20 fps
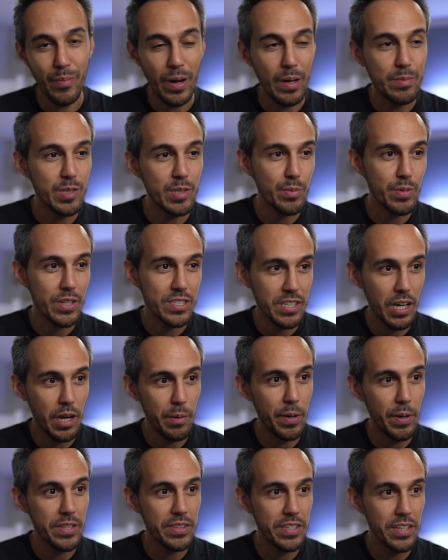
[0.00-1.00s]
I'm super excited
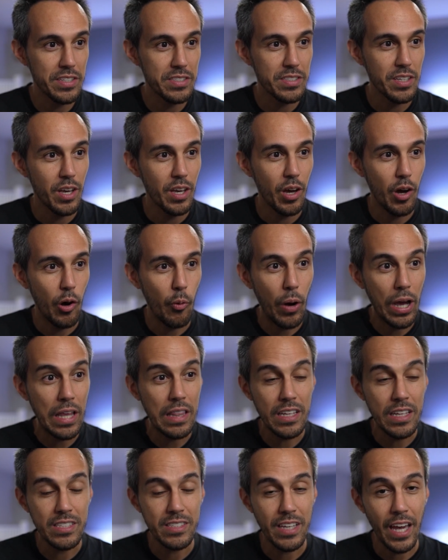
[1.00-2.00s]
about this.
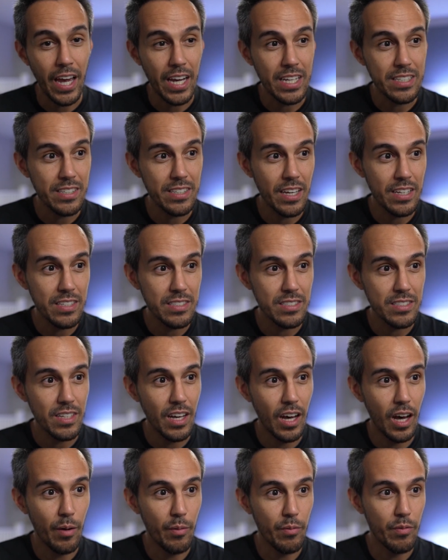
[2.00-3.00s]
Whitelist access.
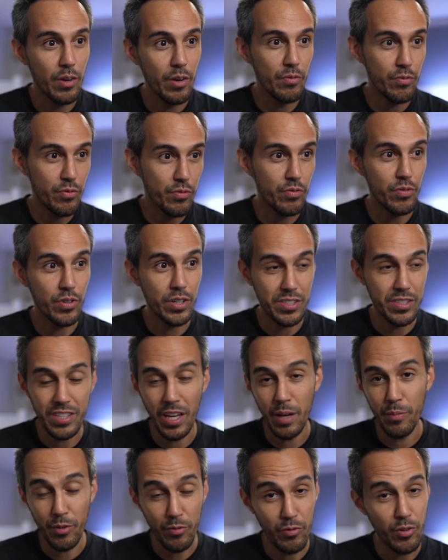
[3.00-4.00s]
If, for
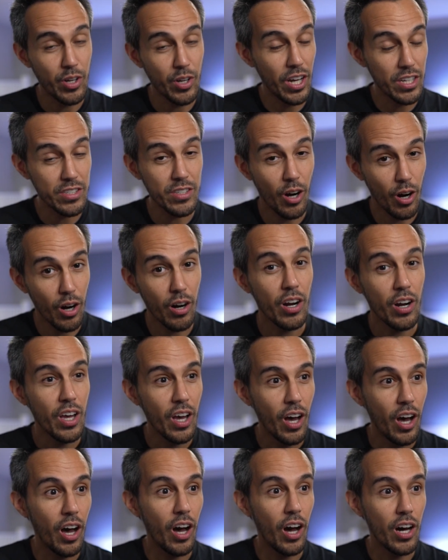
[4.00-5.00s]
example, if you guys are
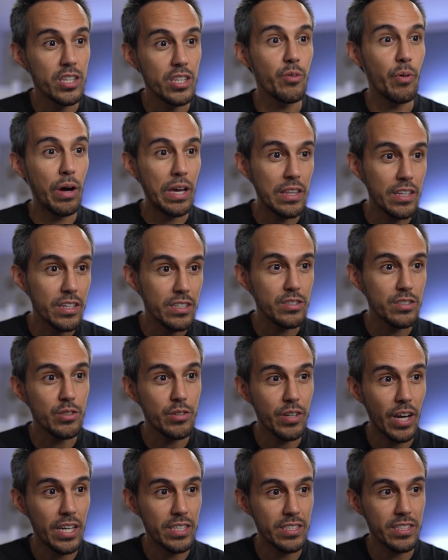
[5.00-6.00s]
on the whitelist, you
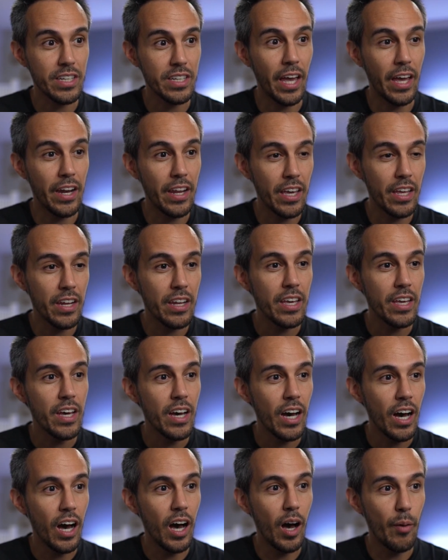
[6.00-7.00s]
guys can get in.
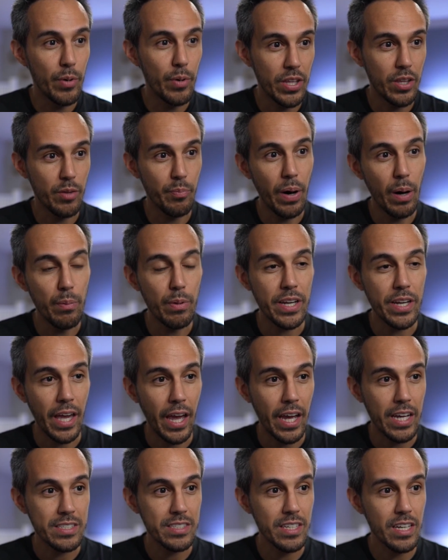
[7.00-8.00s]
But then the public
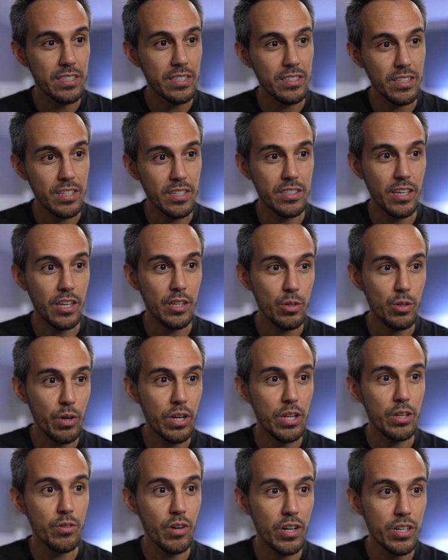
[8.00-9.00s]
access is at
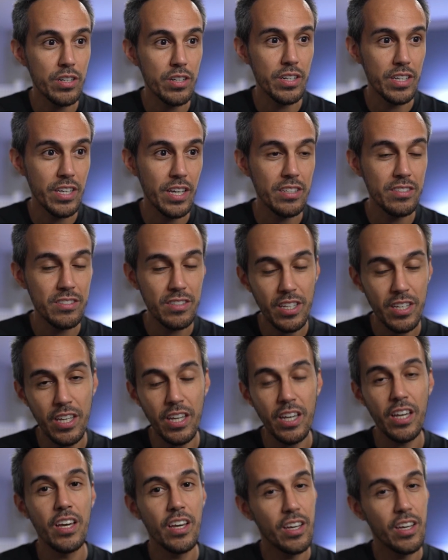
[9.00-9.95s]
2200 EST.